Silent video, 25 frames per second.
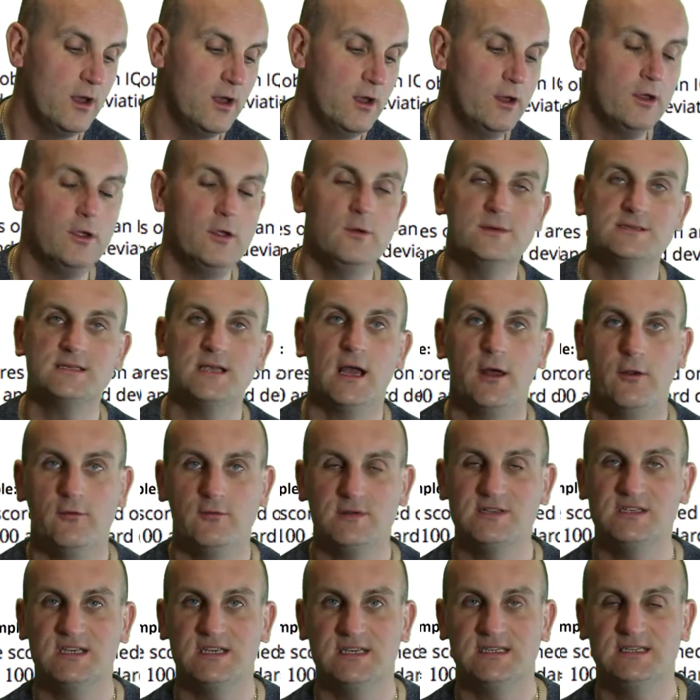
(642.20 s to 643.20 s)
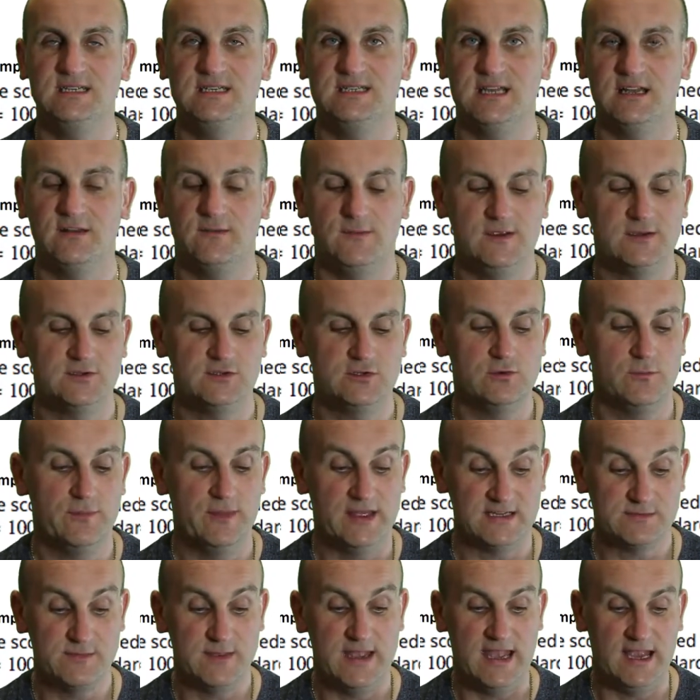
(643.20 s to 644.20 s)
who is 160 centimeters tall?
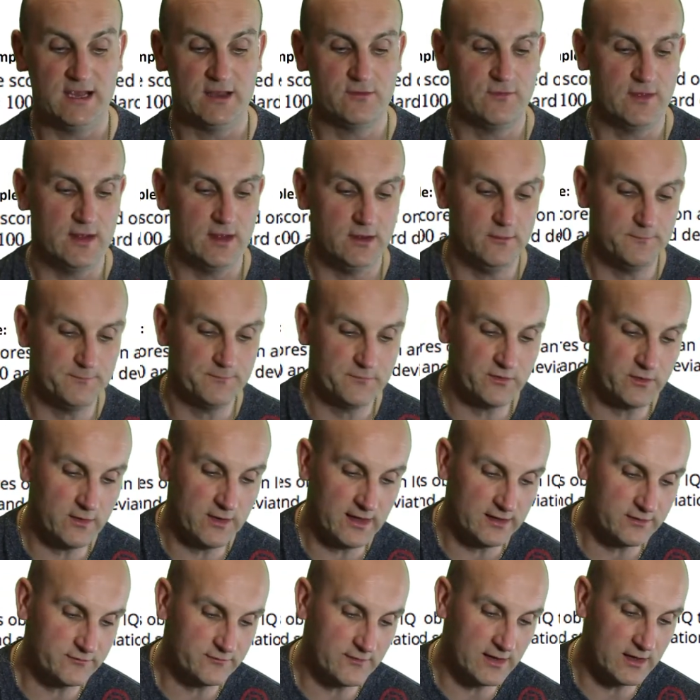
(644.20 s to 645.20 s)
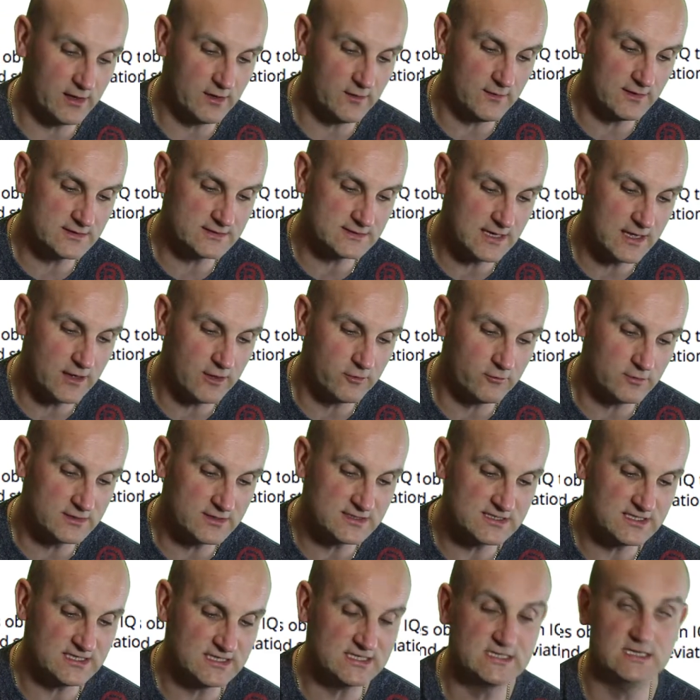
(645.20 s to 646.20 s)
That's my X value. So X value is
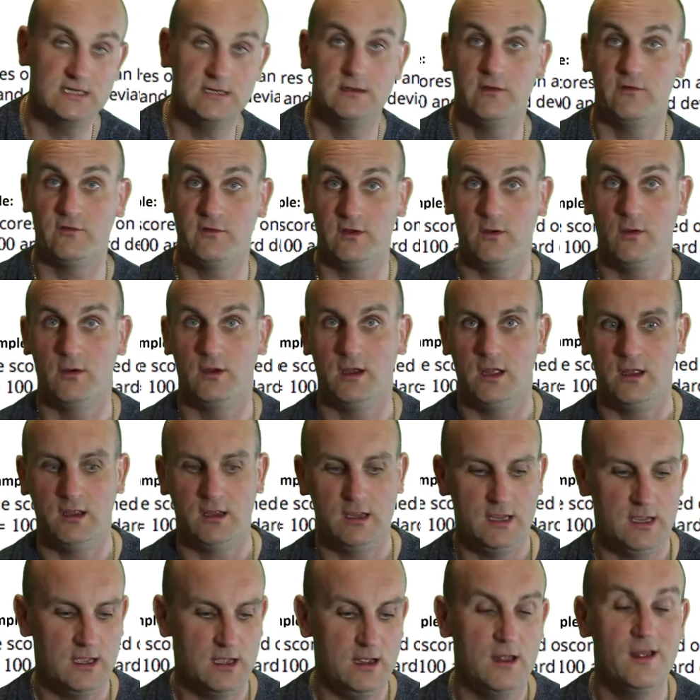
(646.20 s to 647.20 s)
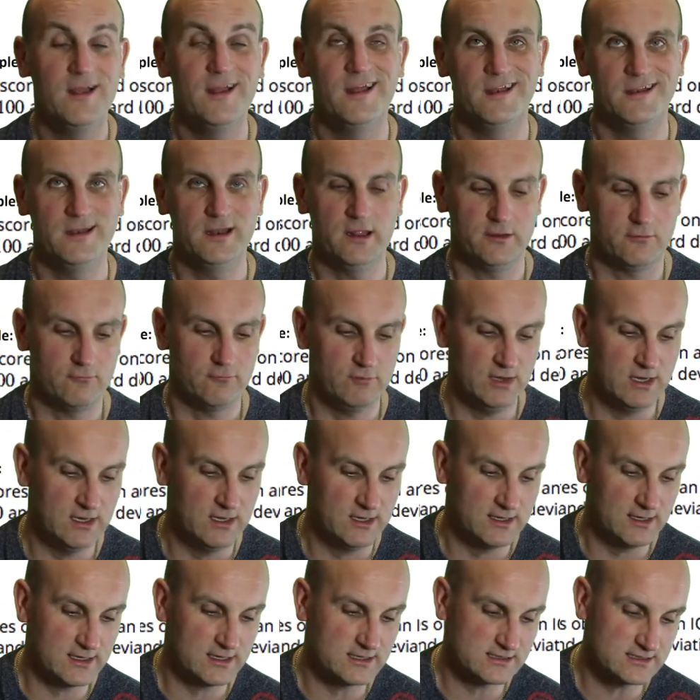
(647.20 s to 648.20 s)
160. Do you see where I'm going here? Another
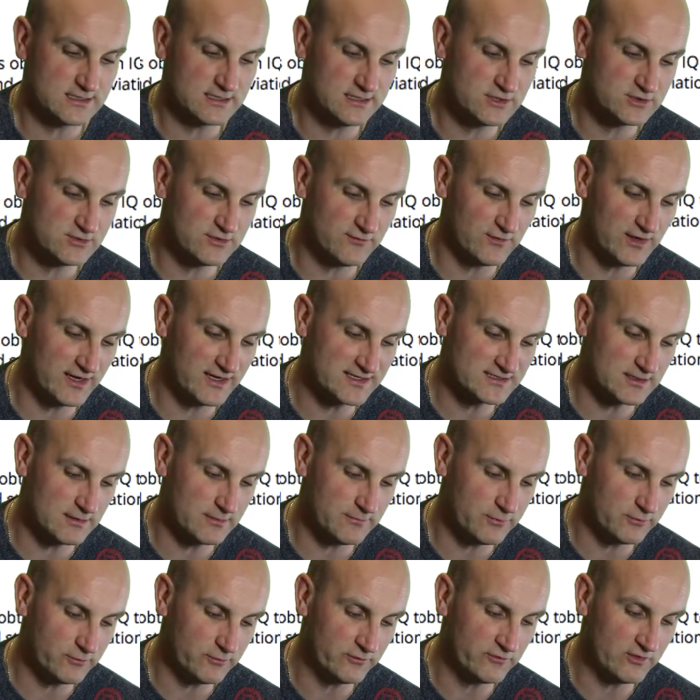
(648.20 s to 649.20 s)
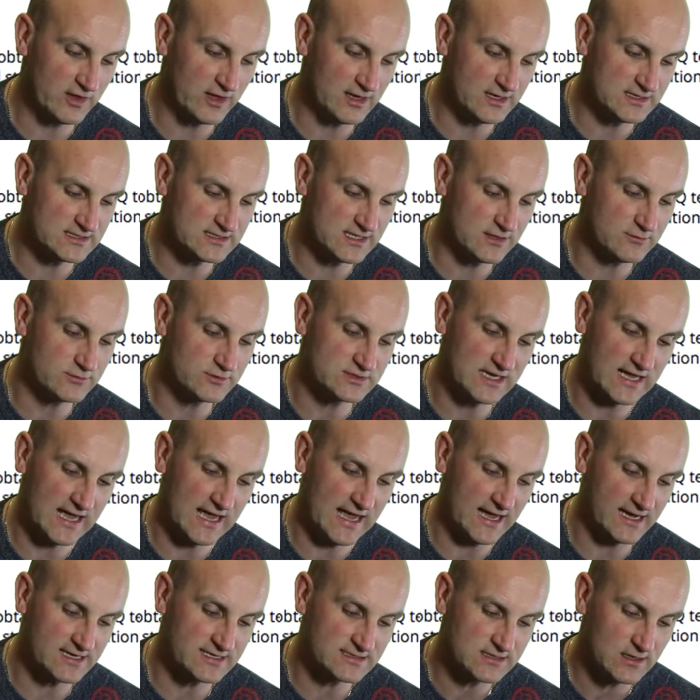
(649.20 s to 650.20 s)
ridiculously trivial example. Z is equal to
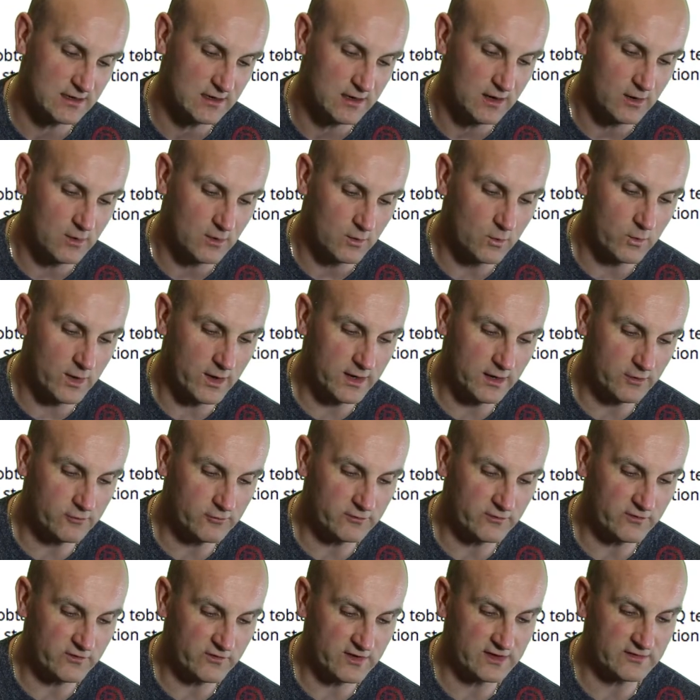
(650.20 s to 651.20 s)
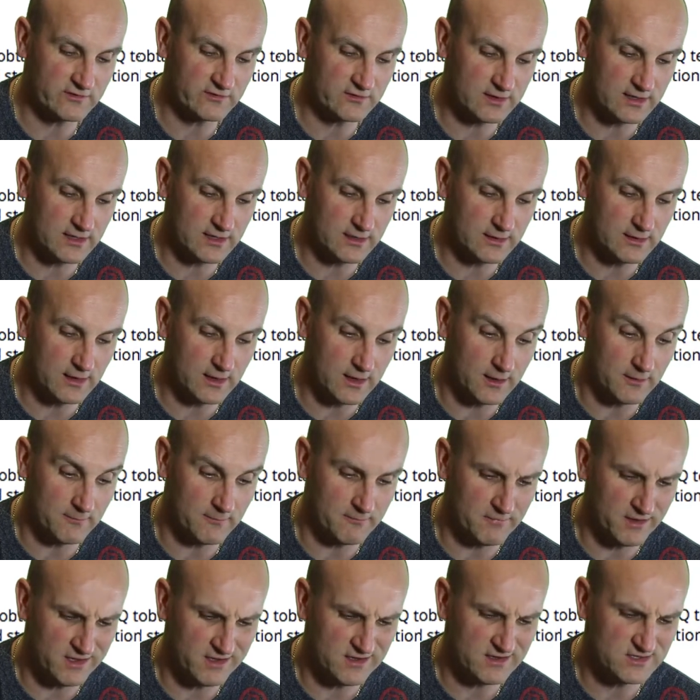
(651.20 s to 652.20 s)
X, 160
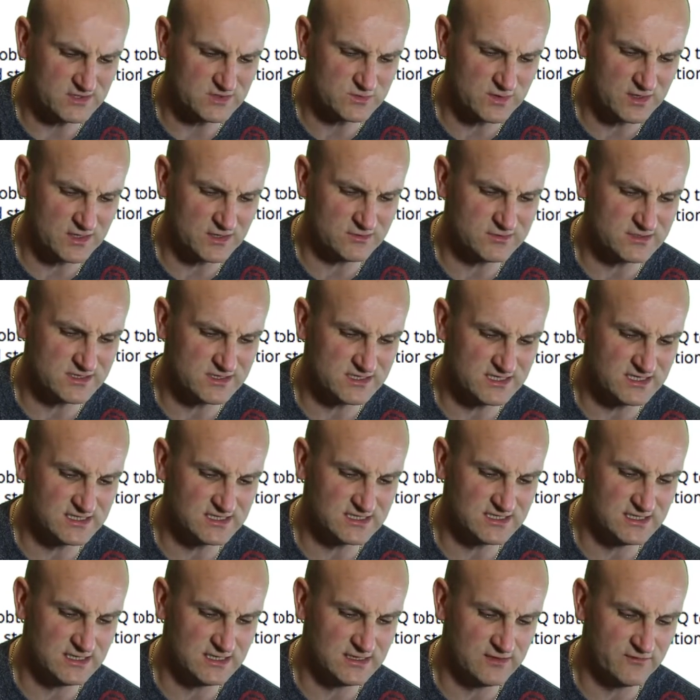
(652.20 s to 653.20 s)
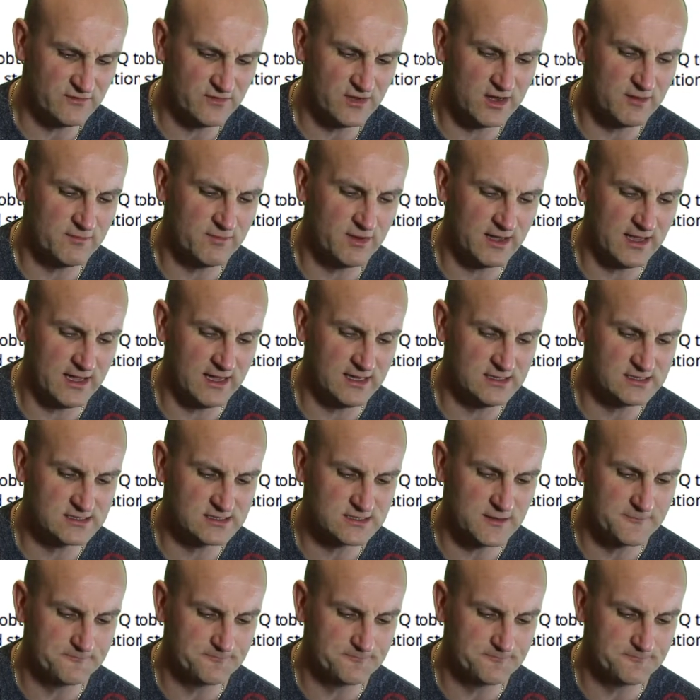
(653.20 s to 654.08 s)
minus 160 divided by 8,